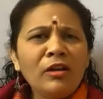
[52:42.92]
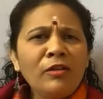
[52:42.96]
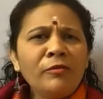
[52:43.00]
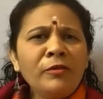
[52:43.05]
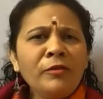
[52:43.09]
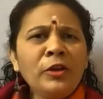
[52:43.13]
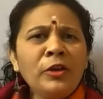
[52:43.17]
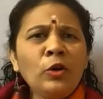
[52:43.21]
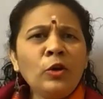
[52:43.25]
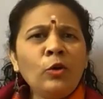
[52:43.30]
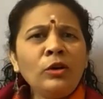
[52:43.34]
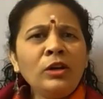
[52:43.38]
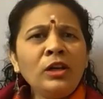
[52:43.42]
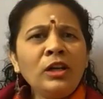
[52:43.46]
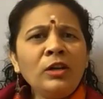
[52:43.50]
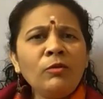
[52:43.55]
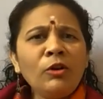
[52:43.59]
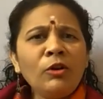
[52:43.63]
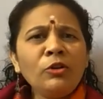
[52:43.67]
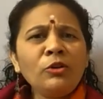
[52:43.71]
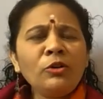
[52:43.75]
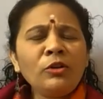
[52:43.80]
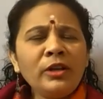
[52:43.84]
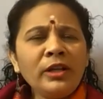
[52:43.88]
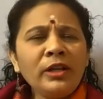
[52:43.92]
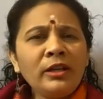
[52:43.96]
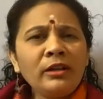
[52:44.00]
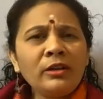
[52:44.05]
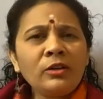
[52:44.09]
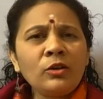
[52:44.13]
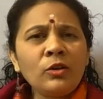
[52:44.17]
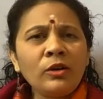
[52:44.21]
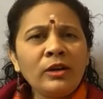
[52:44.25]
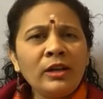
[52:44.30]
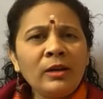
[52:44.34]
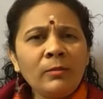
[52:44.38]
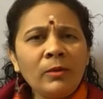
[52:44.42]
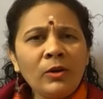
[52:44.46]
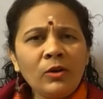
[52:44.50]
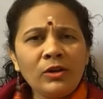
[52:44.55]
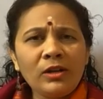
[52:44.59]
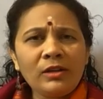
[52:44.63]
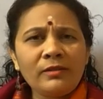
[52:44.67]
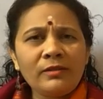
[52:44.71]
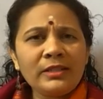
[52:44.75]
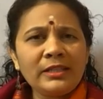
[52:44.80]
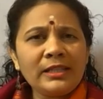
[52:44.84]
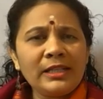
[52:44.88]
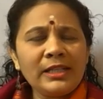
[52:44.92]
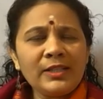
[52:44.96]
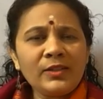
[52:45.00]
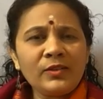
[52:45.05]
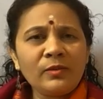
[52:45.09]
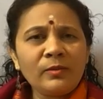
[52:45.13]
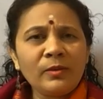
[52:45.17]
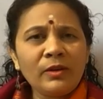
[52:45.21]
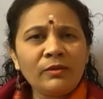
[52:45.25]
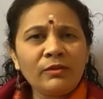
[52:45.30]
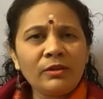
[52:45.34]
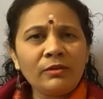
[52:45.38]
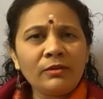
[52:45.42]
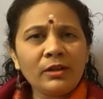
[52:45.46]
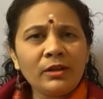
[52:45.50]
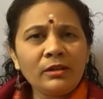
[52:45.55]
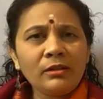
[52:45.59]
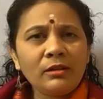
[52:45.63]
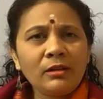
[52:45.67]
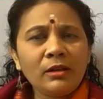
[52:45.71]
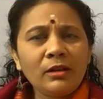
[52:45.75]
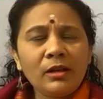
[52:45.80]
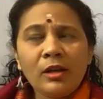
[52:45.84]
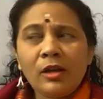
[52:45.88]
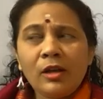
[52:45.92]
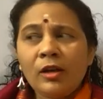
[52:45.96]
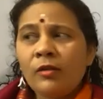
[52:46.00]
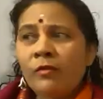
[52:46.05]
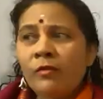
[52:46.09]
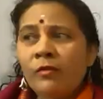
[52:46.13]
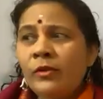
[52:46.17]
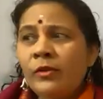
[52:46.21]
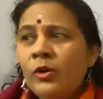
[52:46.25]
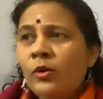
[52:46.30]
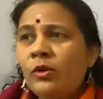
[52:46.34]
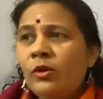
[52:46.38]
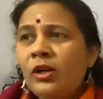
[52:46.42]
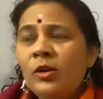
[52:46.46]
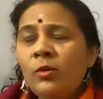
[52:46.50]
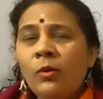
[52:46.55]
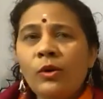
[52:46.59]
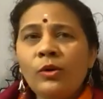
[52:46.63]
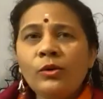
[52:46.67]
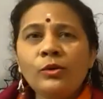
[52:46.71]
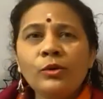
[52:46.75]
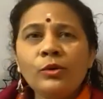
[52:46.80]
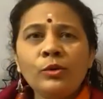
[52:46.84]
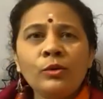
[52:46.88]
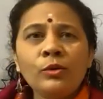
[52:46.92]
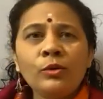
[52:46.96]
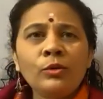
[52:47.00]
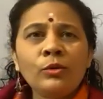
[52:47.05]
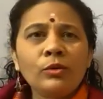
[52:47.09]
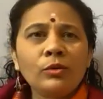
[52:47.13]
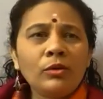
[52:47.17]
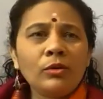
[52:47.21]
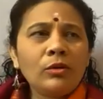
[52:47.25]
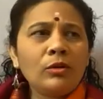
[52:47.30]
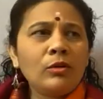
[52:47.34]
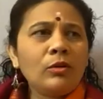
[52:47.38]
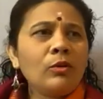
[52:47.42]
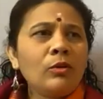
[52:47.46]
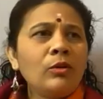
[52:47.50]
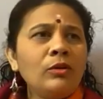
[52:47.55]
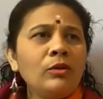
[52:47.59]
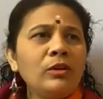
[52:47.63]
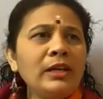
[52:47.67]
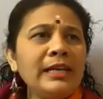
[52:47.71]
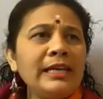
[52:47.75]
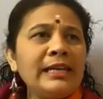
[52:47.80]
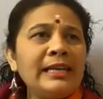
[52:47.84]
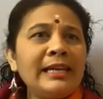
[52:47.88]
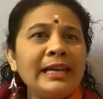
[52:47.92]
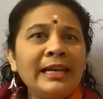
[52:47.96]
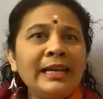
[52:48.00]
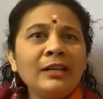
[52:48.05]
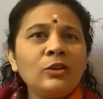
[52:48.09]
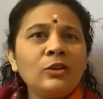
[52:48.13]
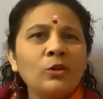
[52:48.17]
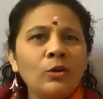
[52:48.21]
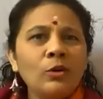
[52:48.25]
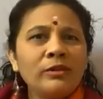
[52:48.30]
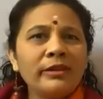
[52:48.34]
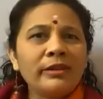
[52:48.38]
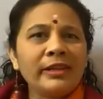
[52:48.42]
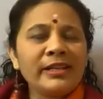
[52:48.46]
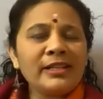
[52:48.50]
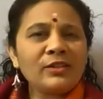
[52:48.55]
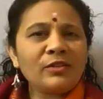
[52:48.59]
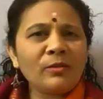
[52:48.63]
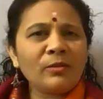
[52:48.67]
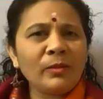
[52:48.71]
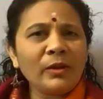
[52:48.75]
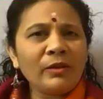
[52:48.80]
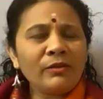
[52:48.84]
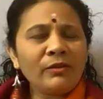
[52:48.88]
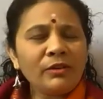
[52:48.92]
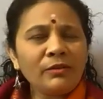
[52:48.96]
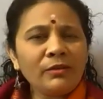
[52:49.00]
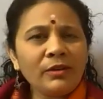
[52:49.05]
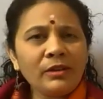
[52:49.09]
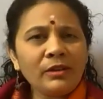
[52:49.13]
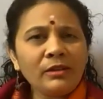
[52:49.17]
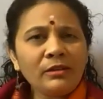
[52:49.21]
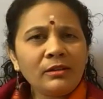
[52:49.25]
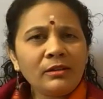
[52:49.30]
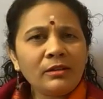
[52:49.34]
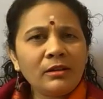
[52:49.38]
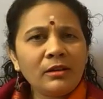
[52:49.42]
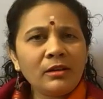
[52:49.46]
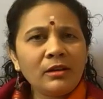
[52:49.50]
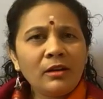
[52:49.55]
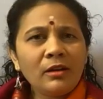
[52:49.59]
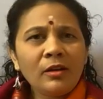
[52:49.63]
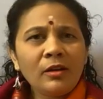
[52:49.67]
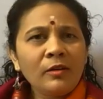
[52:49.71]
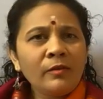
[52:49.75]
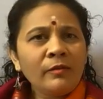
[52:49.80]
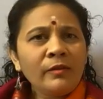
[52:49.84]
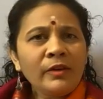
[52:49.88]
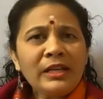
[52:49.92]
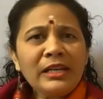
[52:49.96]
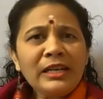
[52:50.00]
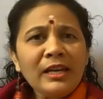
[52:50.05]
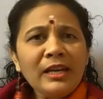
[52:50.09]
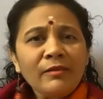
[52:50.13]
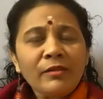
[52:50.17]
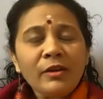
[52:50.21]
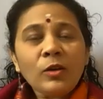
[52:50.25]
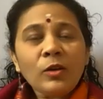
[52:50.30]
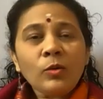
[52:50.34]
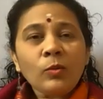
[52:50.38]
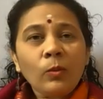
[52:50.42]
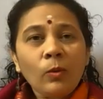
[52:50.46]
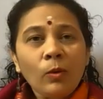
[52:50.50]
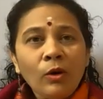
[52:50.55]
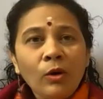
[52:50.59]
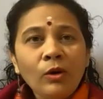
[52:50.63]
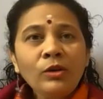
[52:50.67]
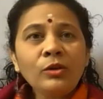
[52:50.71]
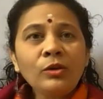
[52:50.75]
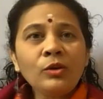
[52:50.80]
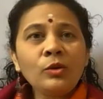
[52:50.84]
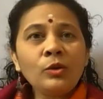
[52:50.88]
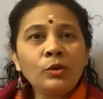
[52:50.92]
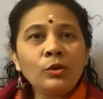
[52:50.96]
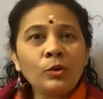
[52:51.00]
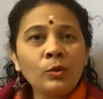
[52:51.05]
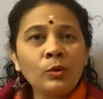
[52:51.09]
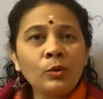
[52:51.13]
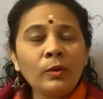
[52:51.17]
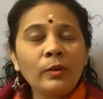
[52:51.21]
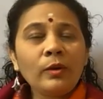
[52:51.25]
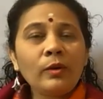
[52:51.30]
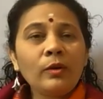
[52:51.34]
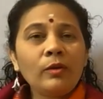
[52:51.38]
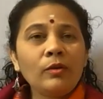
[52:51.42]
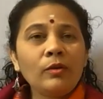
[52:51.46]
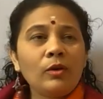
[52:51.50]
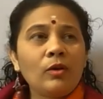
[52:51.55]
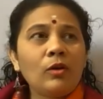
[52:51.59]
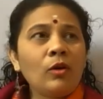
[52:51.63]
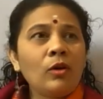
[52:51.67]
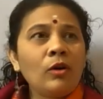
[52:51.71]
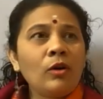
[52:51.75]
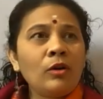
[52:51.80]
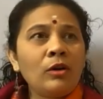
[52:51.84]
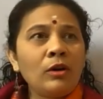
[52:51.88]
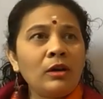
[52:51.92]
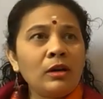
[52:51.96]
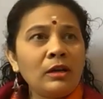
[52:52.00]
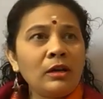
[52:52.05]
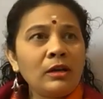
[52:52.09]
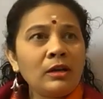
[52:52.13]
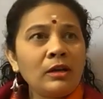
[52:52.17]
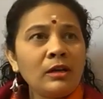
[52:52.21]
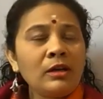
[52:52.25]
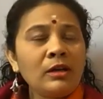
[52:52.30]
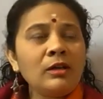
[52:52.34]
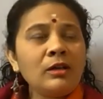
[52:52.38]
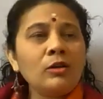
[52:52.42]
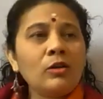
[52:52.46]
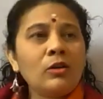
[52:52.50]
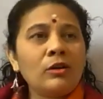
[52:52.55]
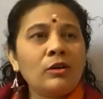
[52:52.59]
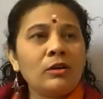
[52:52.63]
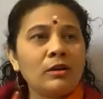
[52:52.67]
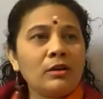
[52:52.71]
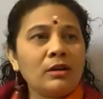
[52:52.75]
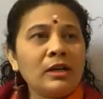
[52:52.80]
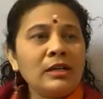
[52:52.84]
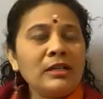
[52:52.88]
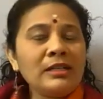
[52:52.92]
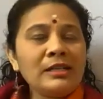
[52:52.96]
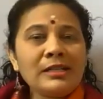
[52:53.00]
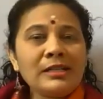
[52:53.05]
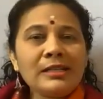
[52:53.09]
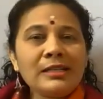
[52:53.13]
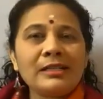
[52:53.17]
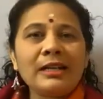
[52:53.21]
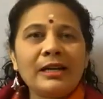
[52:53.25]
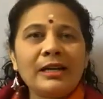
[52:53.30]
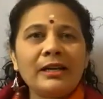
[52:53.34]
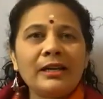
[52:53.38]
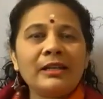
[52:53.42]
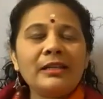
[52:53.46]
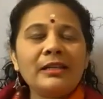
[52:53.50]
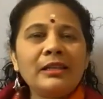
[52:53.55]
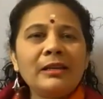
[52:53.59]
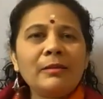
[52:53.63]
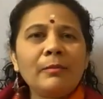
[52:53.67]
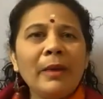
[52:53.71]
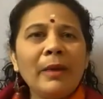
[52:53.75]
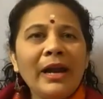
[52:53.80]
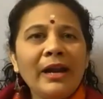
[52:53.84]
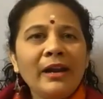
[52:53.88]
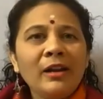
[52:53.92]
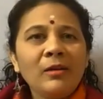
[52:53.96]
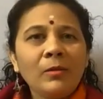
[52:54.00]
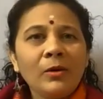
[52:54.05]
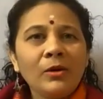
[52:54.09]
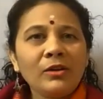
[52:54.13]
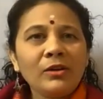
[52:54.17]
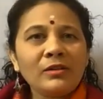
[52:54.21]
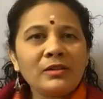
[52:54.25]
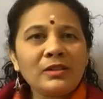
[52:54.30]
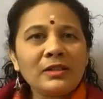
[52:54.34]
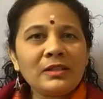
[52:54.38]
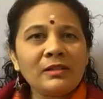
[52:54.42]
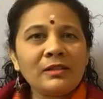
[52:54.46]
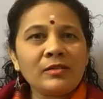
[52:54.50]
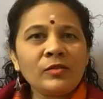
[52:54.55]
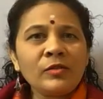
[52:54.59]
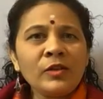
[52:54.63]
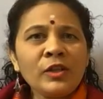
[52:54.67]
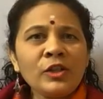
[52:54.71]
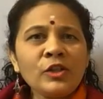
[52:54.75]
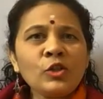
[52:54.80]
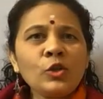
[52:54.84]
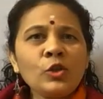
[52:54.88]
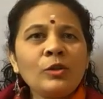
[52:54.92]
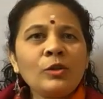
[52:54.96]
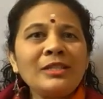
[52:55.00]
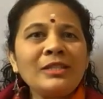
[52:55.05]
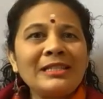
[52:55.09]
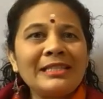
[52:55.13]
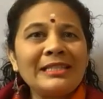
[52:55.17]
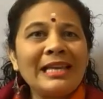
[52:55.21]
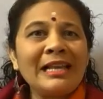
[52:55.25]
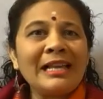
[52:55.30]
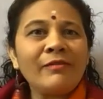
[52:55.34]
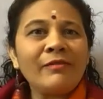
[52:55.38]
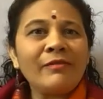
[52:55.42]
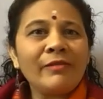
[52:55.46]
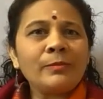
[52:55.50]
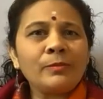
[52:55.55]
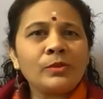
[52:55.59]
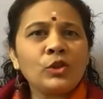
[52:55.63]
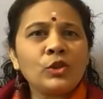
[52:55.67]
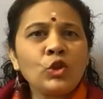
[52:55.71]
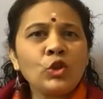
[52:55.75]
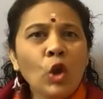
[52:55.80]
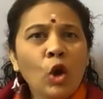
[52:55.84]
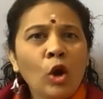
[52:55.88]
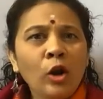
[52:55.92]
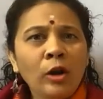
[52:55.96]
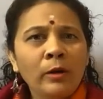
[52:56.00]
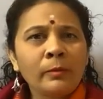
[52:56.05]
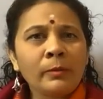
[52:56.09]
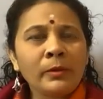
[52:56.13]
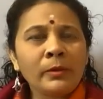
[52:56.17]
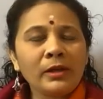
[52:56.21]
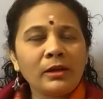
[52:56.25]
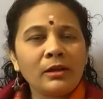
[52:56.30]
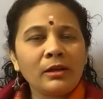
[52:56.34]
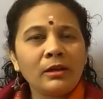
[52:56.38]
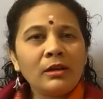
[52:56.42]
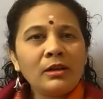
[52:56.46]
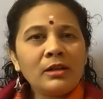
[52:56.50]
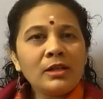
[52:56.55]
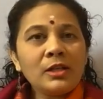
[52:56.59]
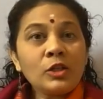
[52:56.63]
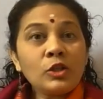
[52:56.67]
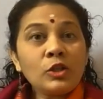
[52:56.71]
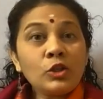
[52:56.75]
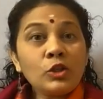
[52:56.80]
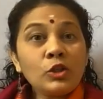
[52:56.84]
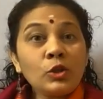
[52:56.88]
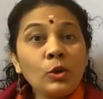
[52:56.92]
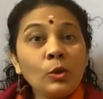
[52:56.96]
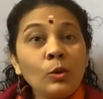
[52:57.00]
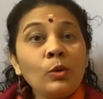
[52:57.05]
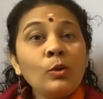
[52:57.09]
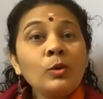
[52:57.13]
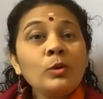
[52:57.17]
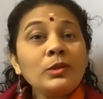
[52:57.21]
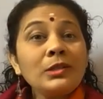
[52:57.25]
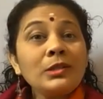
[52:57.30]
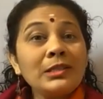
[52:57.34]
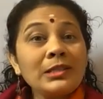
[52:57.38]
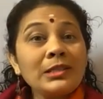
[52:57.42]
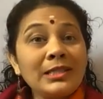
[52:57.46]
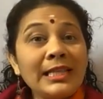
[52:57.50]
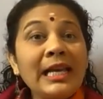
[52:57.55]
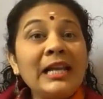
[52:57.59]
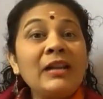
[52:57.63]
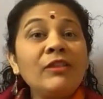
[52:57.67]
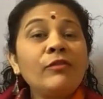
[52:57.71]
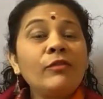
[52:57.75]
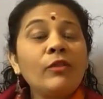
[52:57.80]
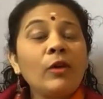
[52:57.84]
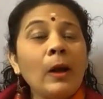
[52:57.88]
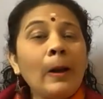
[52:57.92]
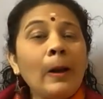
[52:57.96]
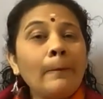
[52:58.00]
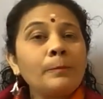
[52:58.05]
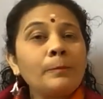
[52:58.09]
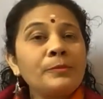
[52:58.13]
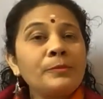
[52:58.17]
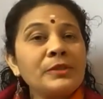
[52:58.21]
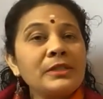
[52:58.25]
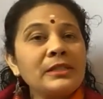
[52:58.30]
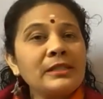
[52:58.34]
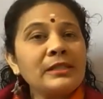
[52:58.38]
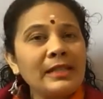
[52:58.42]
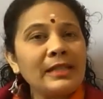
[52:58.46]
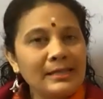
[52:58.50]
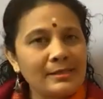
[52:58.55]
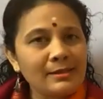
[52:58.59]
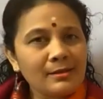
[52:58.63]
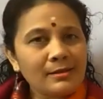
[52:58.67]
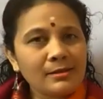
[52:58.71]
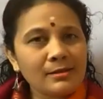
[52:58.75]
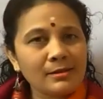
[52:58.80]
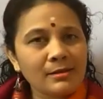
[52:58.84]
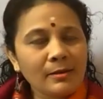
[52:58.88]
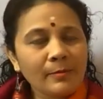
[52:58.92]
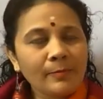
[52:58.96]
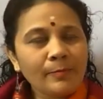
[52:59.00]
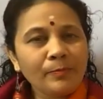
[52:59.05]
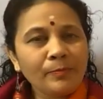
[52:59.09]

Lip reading: We only want to hear good about ourselves from everyone. We only want to get good things from everyone. We never want to do or learn or understand anything bad about ourselves. We are so self-absorbed, so self-obsessed.